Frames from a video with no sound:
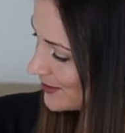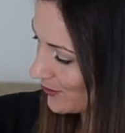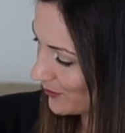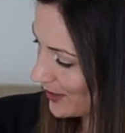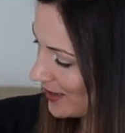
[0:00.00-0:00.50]

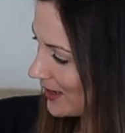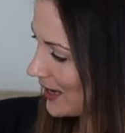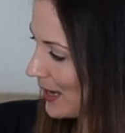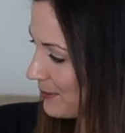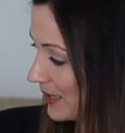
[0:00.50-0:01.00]
So
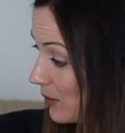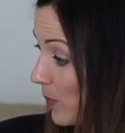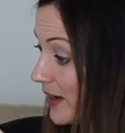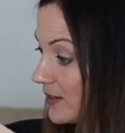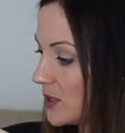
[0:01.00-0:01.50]
I'm gonna
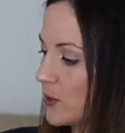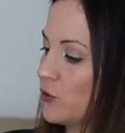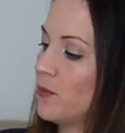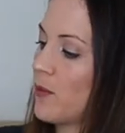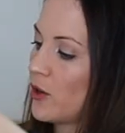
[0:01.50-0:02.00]
wear this one
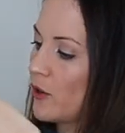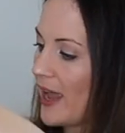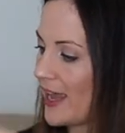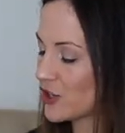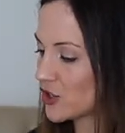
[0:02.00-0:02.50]
tomorrow
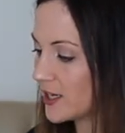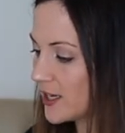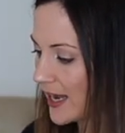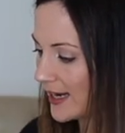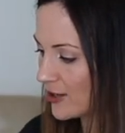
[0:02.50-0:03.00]

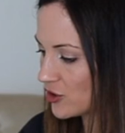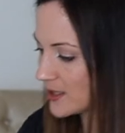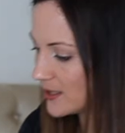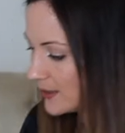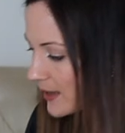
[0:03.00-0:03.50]
actually, and I
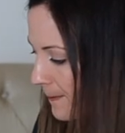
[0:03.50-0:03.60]
just need